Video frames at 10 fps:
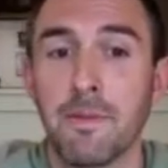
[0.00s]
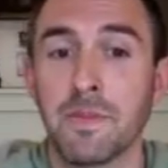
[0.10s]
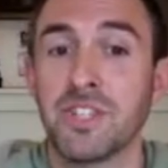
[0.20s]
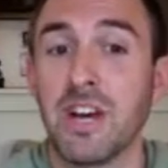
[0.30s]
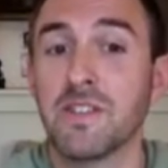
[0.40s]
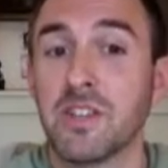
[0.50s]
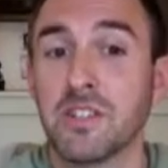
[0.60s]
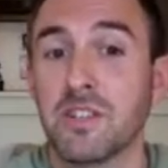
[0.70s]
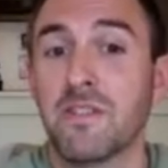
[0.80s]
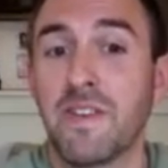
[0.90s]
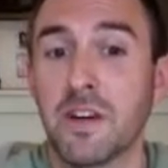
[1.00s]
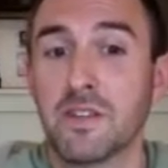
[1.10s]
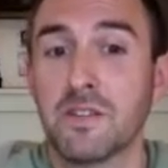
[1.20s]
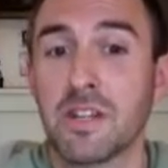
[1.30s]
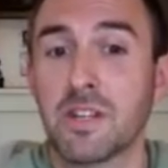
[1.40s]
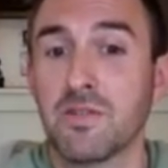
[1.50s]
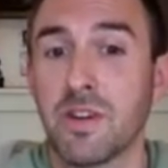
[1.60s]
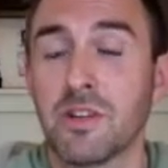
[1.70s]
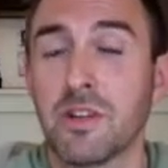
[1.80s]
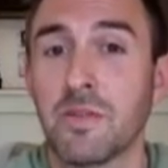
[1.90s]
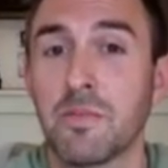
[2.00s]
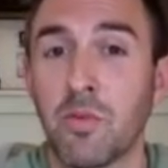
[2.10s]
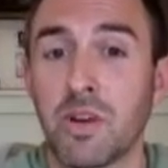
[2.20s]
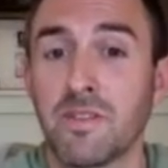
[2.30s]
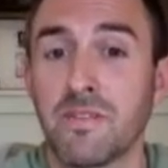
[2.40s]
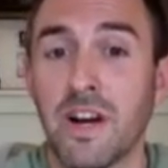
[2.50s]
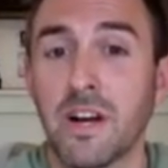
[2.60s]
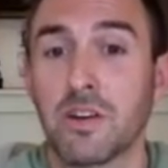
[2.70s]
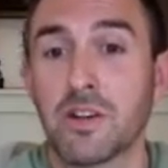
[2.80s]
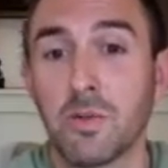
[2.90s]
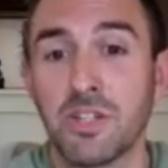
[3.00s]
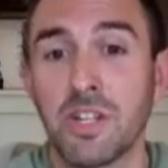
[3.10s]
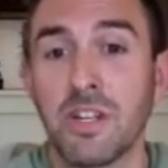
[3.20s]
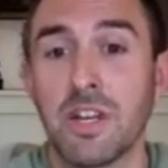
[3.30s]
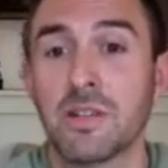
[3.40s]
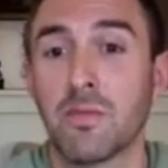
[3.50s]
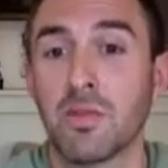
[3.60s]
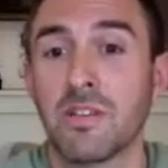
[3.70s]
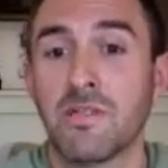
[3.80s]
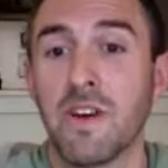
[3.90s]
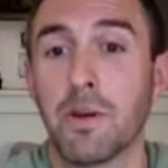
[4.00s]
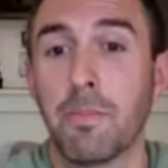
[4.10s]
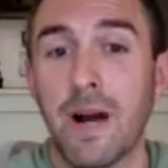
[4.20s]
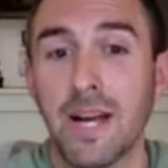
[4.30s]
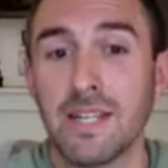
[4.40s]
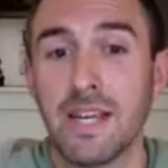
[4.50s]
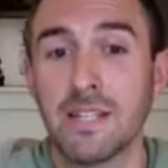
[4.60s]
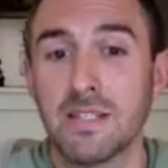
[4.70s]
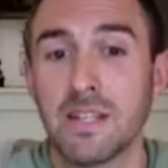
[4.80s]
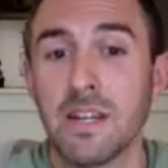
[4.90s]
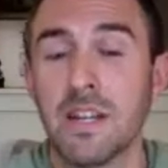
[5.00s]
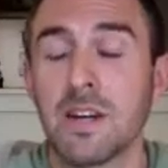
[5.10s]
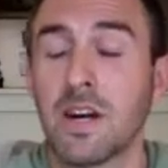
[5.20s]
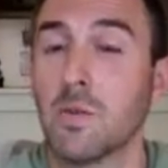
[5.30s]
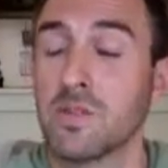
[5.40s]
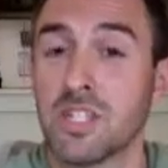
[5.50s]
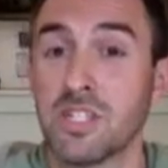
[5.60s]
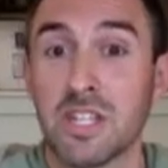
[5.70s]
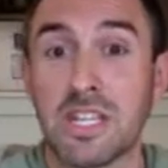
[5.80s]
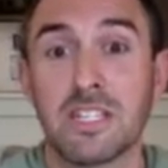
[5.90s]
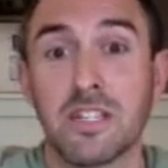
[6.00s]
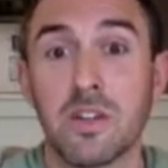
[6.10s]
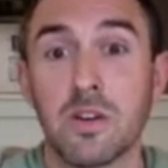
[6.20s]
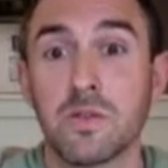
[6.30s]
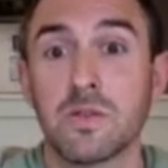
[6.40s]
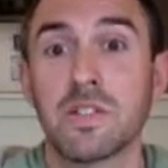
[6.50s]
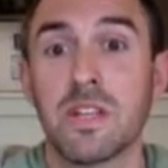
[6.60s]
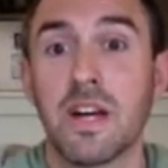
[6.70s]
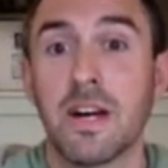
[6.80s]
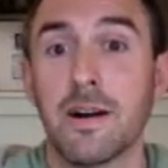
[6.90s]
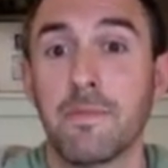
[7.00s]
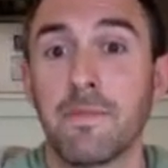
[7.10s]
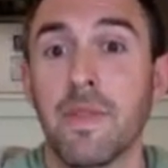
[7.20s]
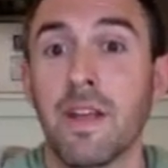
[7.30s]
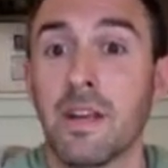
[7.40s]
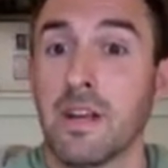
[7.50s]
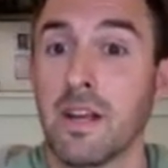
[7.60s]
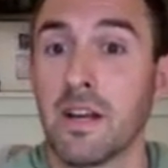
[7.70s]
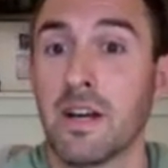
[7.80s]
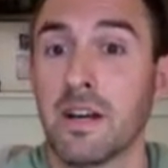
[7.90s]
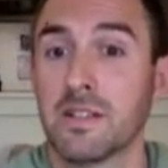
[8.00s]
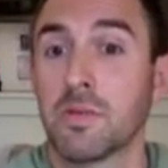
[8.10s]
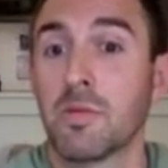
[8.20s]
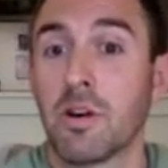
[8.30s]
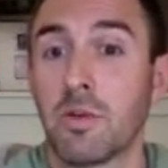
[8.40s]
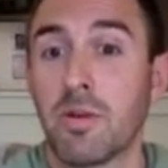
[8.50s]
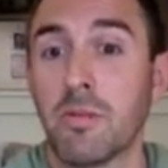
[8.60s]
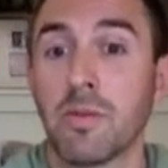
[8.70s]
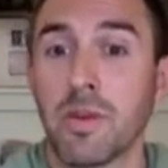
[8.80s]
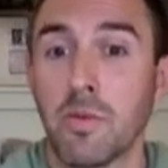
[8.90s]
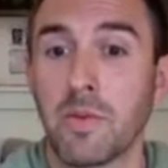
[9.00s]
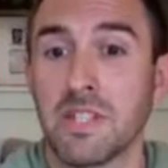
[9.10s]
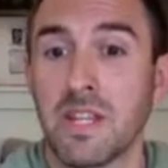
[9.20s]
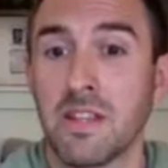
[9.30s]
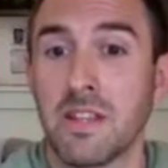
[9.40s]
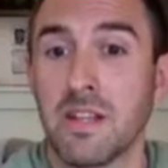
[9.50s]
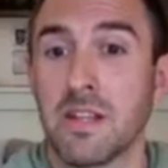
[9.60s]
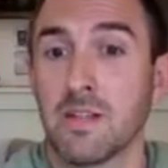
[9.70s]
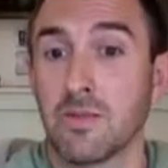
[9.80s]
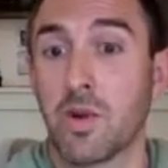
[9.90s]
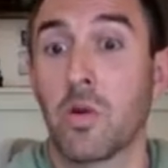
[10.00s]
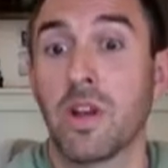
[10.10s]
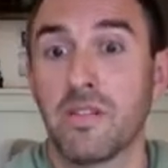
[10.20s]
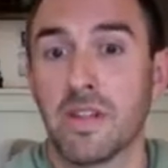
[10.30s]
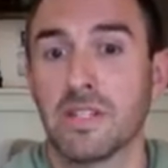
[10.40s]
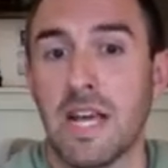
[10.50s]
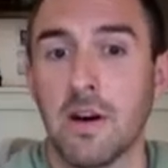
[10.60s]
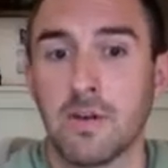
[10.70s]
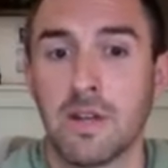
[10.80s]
Jeff is also the founder and creator of the Morning Fire Coaching and the Morning Fire podcast. We'll send you links to those tomorrow, probably when we send the recording of this out.